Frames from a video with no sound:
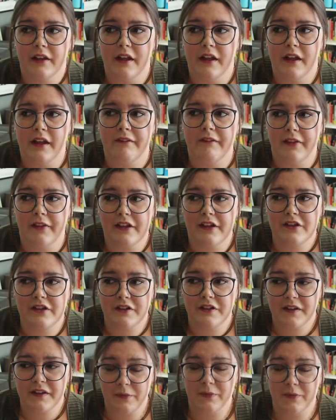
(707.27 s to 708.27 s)
If they
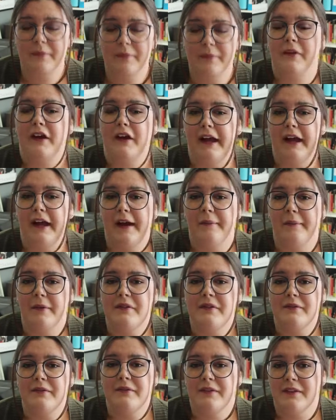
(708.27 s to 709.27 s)
just like whip their head up
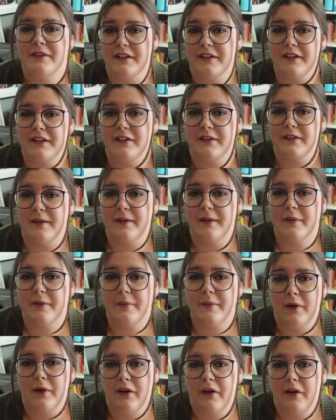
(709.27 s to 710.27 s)
and stick their lip
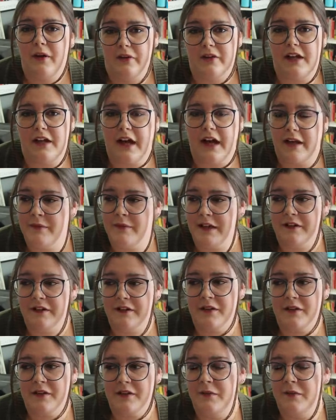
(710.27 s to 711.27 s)
up all the time and
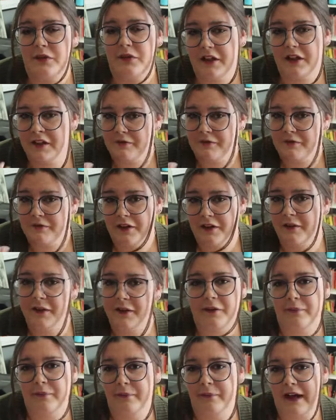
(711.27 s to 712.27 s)
somebody's walking in front of them,
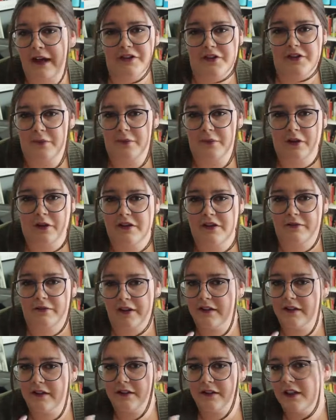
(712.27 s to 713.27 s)
they could bash them right in the
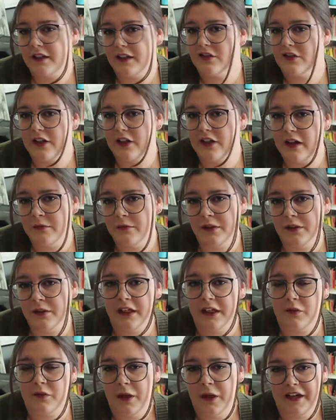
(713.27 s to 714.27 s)
face. Like, Shadow only
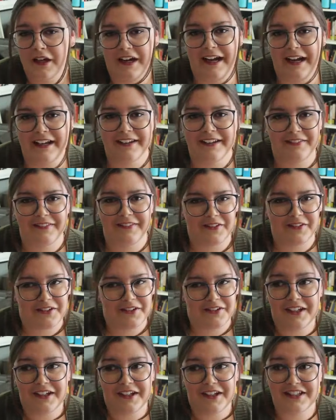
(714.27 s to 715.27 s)
has one eye. There's a
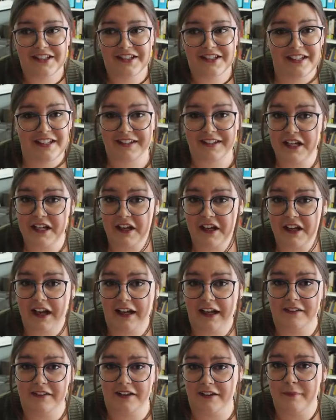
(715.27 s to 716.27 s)
good chance that he might
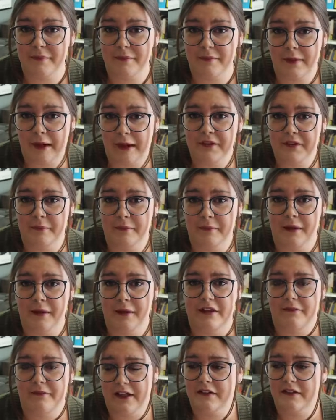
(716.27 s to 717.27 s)
accidentally bop somebody in
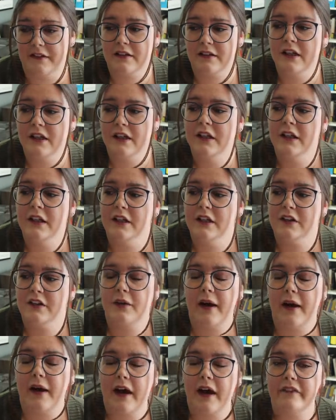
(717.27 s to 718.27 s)
the face.
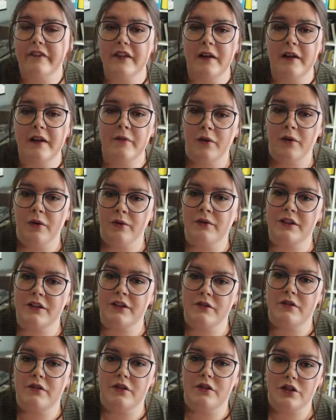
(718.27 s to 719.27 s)
So having them only
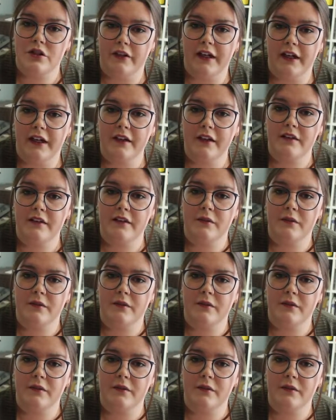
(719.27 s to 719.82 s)
do your tricks